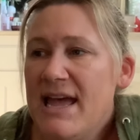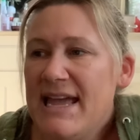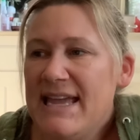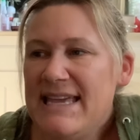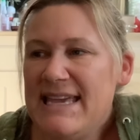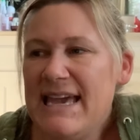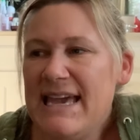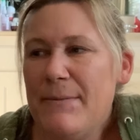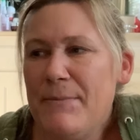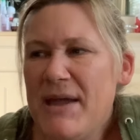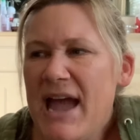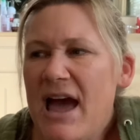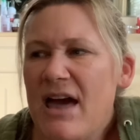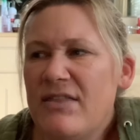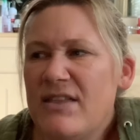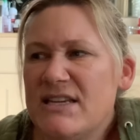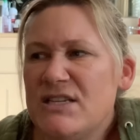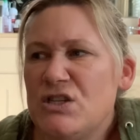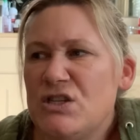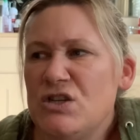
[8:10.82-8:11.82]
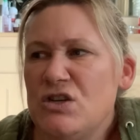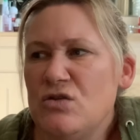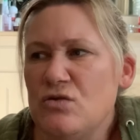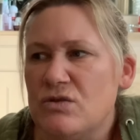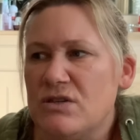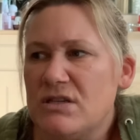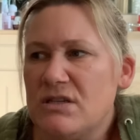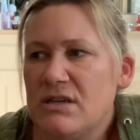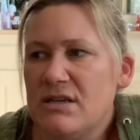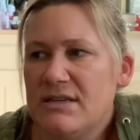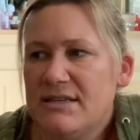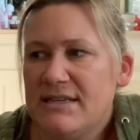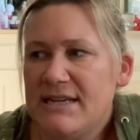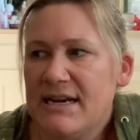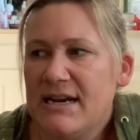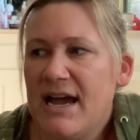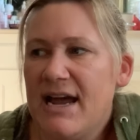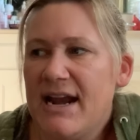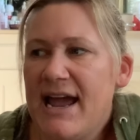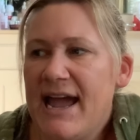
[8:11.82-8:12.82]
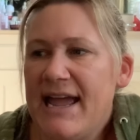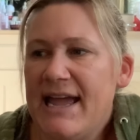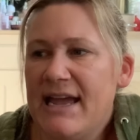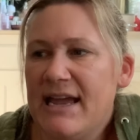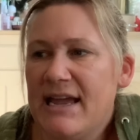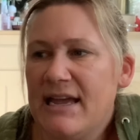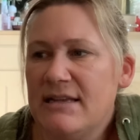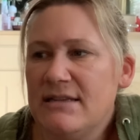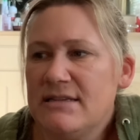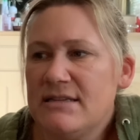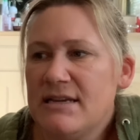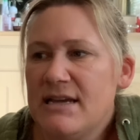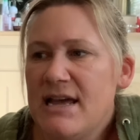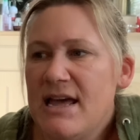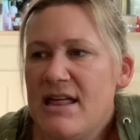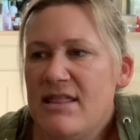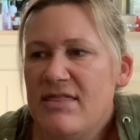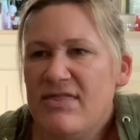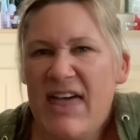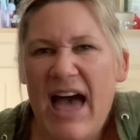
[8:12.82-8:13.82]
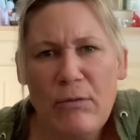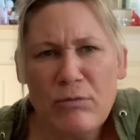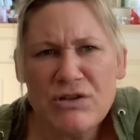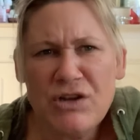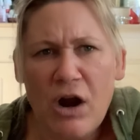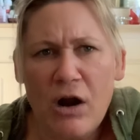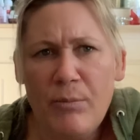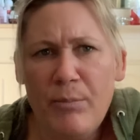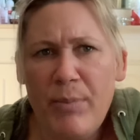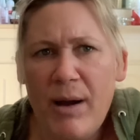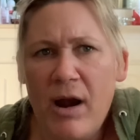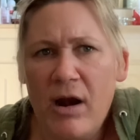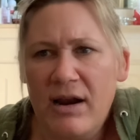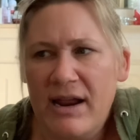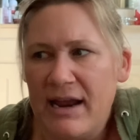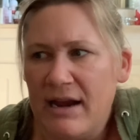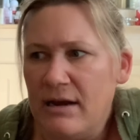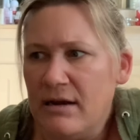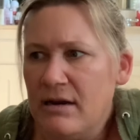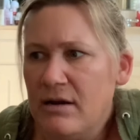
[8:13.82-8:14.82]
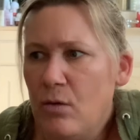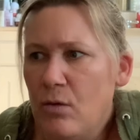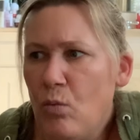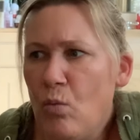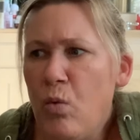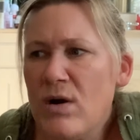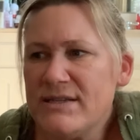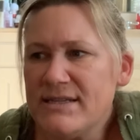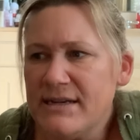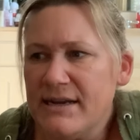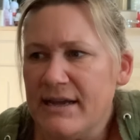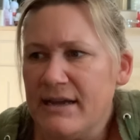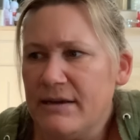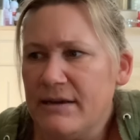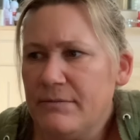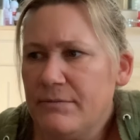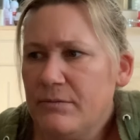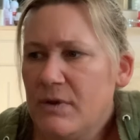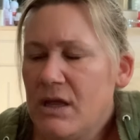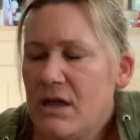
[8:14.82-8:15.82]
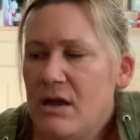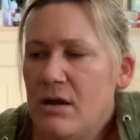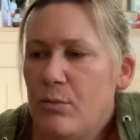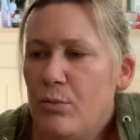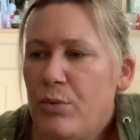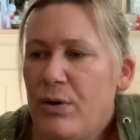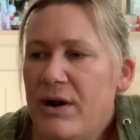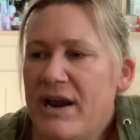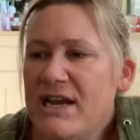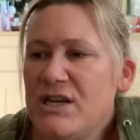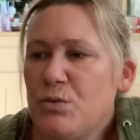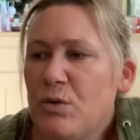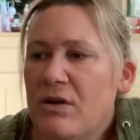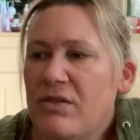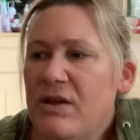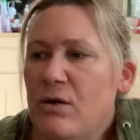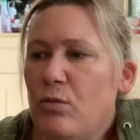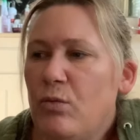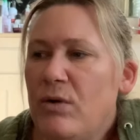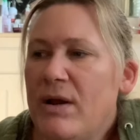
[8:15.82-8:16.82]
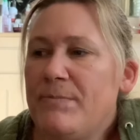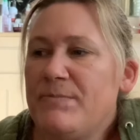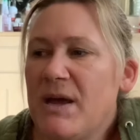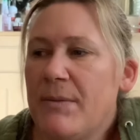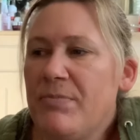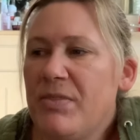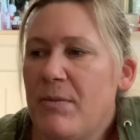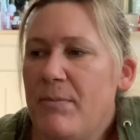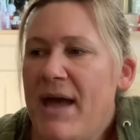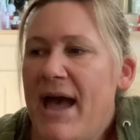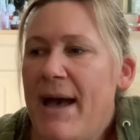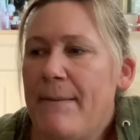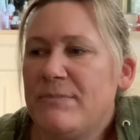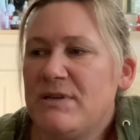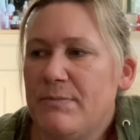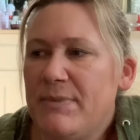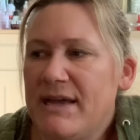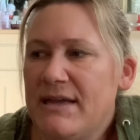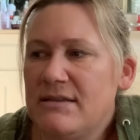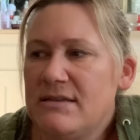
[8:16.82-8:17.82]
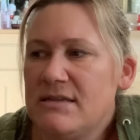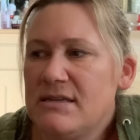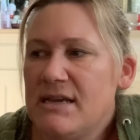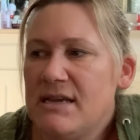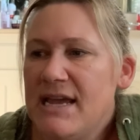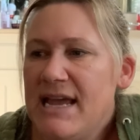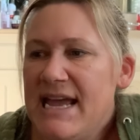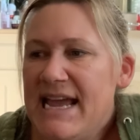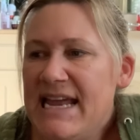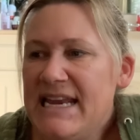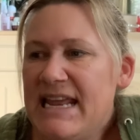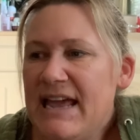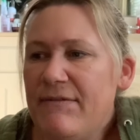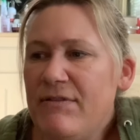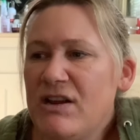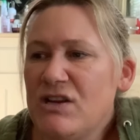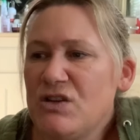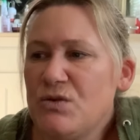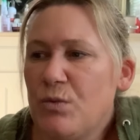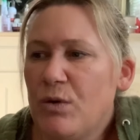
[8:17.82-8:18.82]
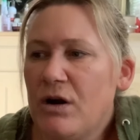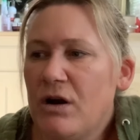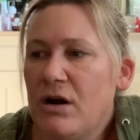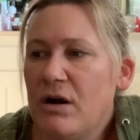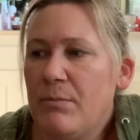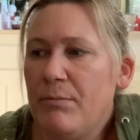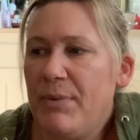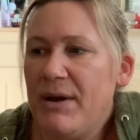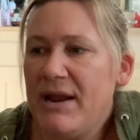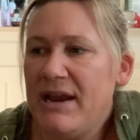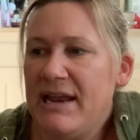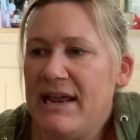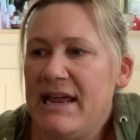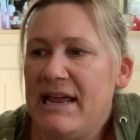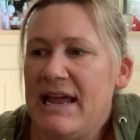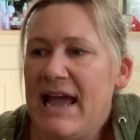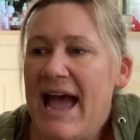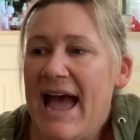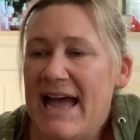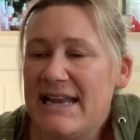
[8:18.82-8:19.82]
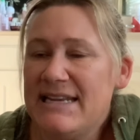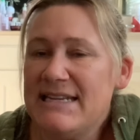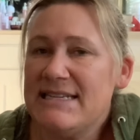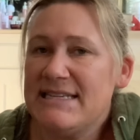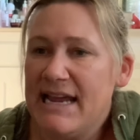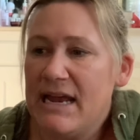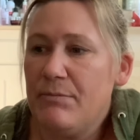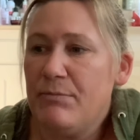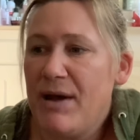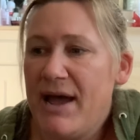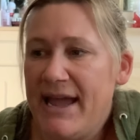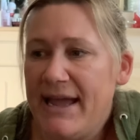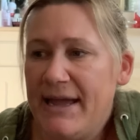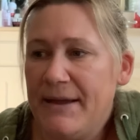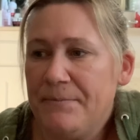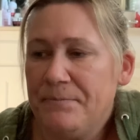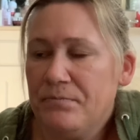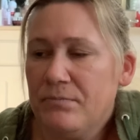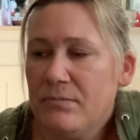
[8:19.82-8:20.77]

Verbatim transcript: Get me out of this noose, said Cut-Eye Higgins. That was our bargain, wasn't it? Praiseworthy ripped up the map to bits. He'd given his word, but he had to stand by it.